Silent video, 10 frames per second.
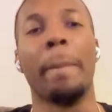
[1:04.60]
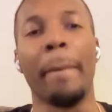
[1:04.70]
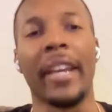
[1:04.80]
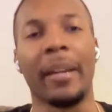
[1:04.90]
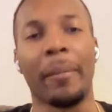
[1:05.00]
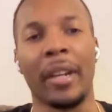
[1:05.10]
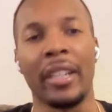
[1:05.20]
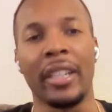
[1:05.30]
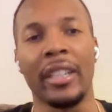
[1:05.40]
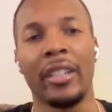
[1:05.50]
making
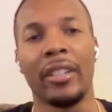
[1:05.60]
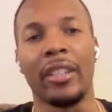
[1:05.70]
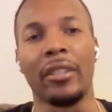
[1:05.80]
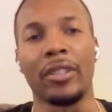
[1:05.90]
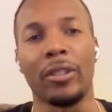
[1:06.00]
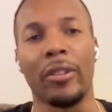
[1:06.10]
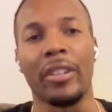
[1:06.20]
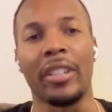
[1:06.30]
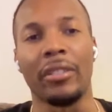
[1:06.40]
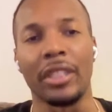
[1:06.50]
money,
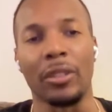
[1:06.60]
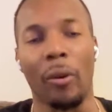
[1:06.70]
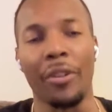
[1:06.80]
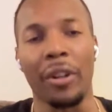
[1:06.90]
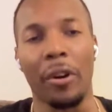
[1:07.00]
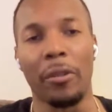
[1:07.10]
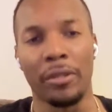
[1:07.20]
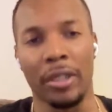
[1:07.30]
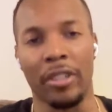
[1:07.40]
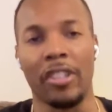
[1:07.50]
toward, just on your own
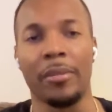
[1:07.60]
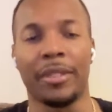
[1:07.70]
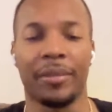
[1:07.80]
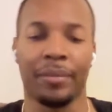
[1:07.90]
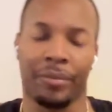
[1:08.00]
terms.